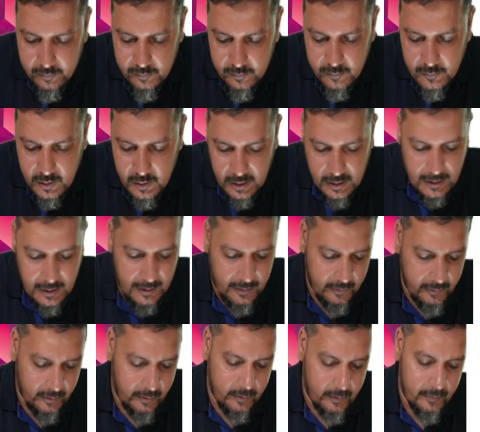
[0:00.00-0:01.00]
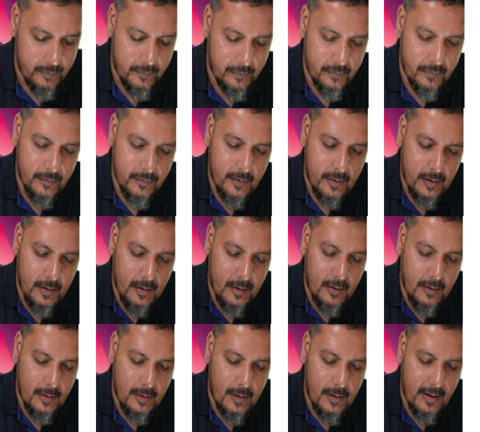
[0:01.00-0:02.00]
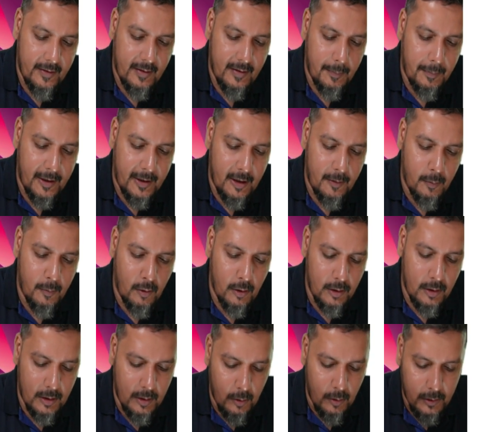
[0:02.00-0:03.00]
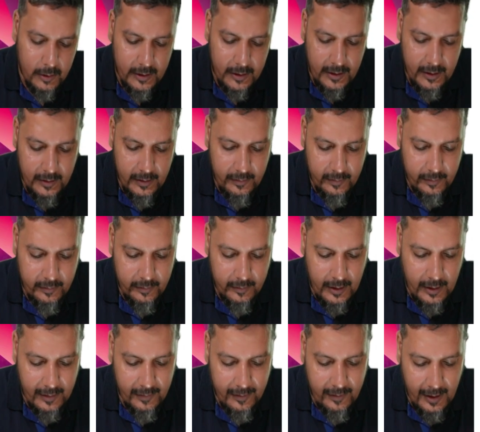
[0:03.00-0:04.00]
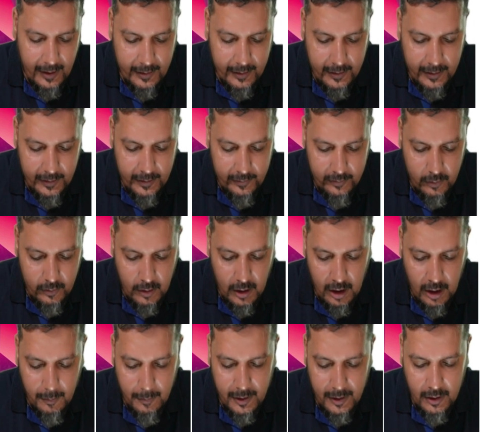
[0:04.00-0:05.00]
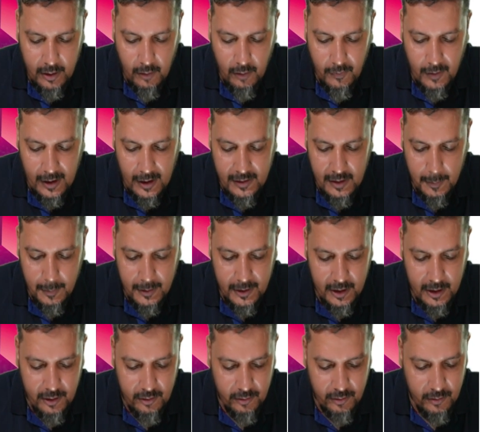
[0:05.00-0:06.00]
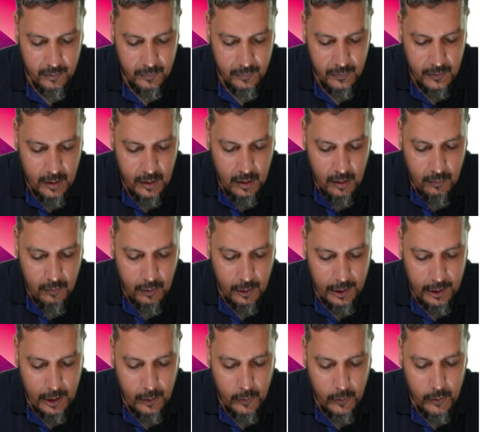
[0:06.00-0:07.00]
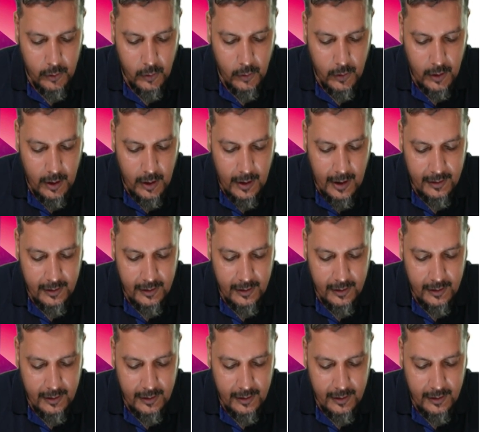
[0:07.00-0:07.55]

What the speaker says: 3 lakhs. They supplied both dhotis and saris to government of Andhra Pradesh for Telugu New Year at